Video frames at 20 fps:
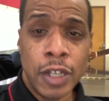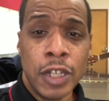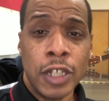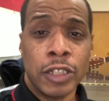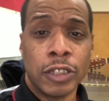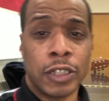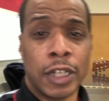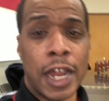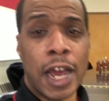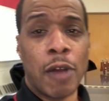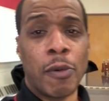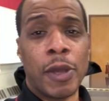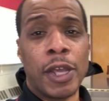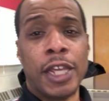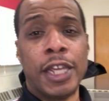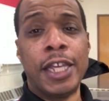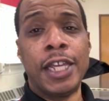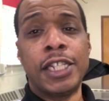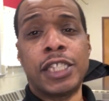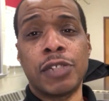so that way
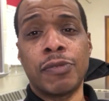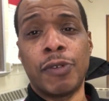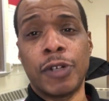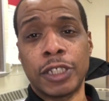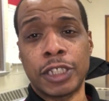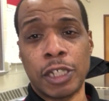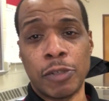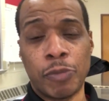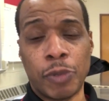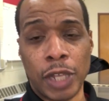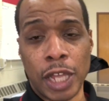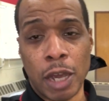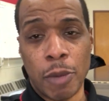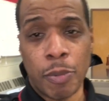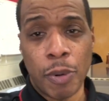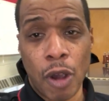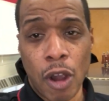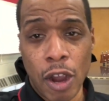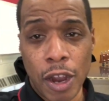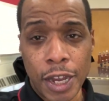each of us can play a
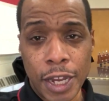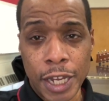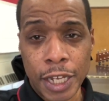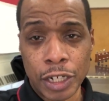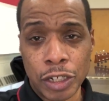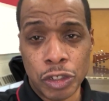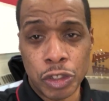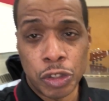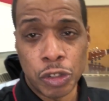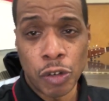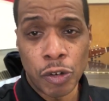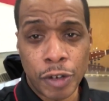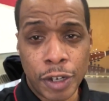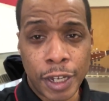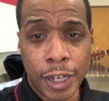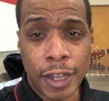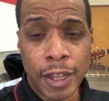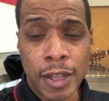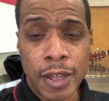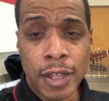part in ensuring